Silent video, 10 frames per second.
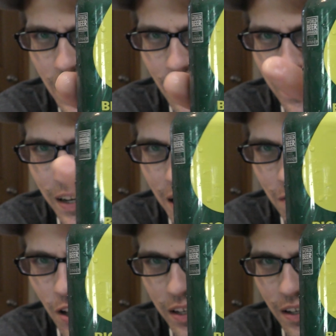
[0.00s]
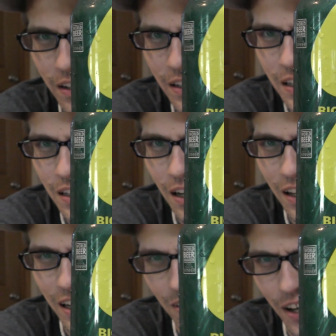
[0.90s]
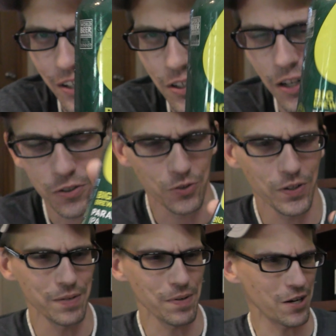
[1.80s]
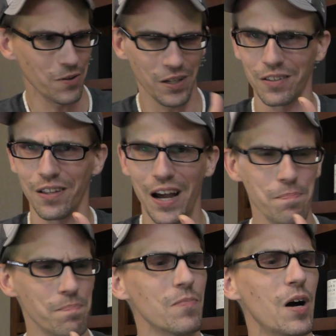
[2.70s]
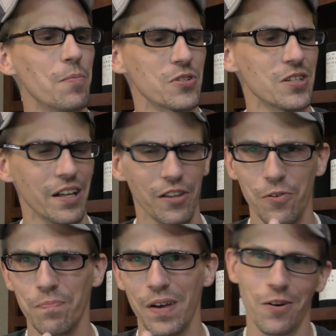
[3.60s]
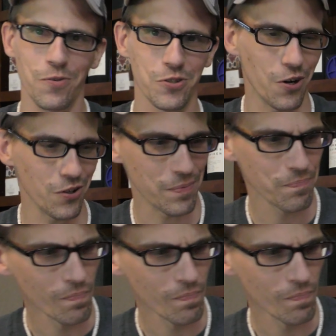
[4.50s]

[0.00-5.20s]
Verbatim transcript: and then kind of like a lighter color green. I don't know, like a lime, almost a yellow. I don't know what you call that.